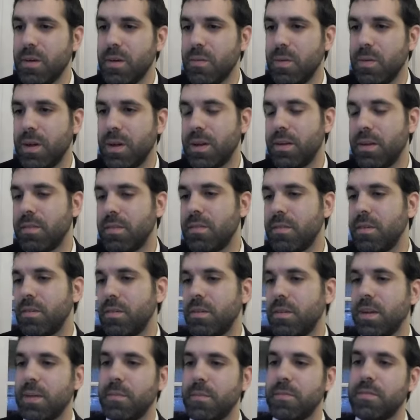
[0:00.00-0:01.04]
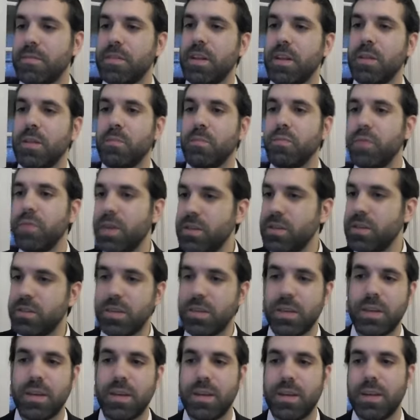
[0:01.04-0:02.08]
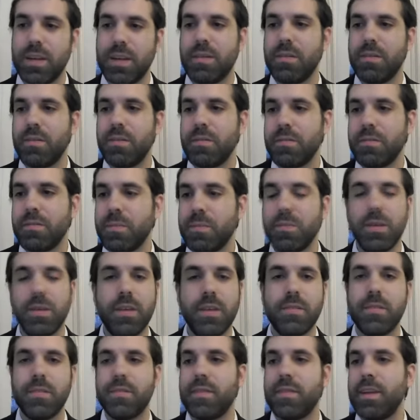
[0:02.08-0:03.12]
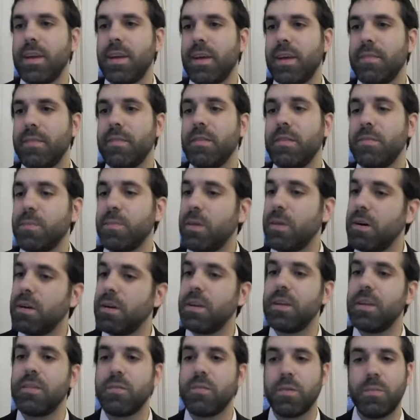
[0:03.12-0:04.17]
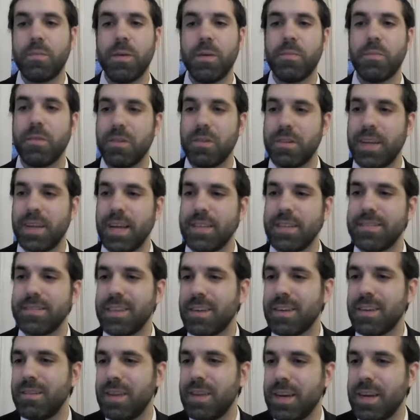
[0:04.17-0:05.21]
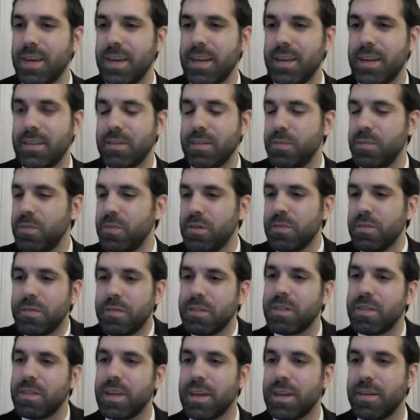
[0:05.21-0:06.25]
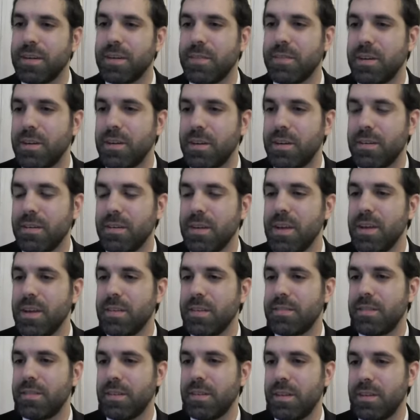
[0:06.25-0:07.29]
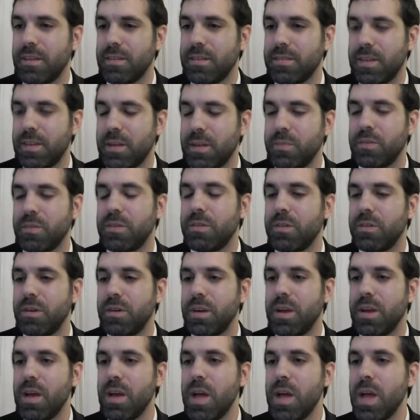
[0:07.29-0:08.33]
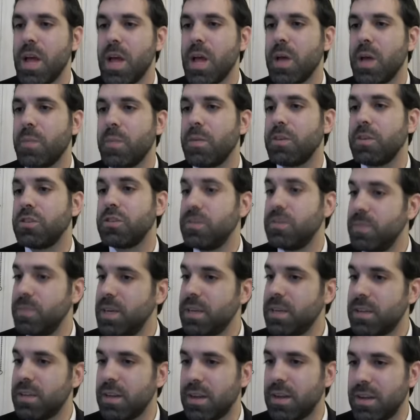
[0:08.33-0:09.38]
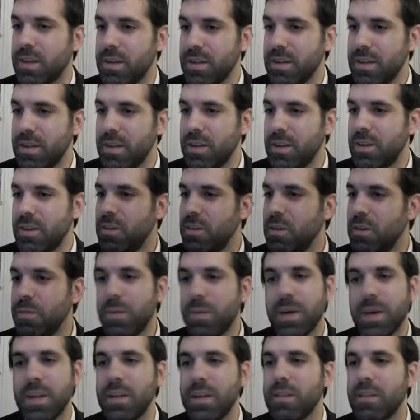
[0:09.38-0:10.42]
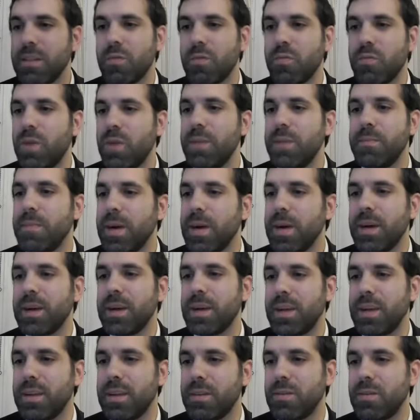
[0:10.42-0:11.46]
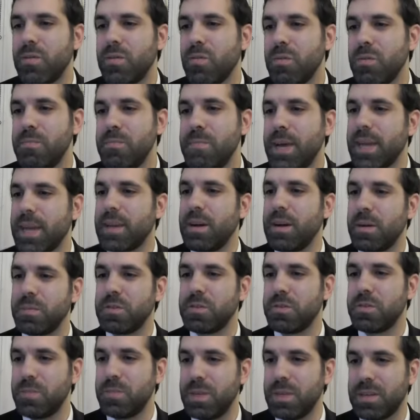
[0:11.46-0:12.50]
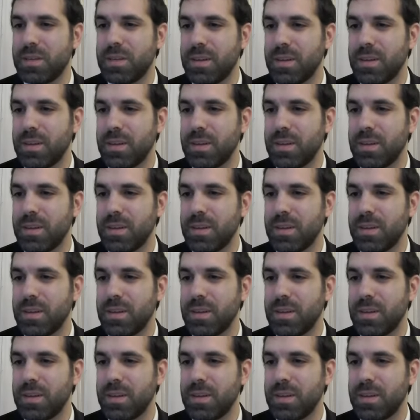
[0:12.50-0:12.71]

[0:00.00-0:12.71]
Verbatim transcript: when it's a time of celebration. In some places, they have these parties where people are dancing all night. It's a beautiful thing, very cel- celebratory. But Shemitah, nobody in their right mind would make up Shemitah.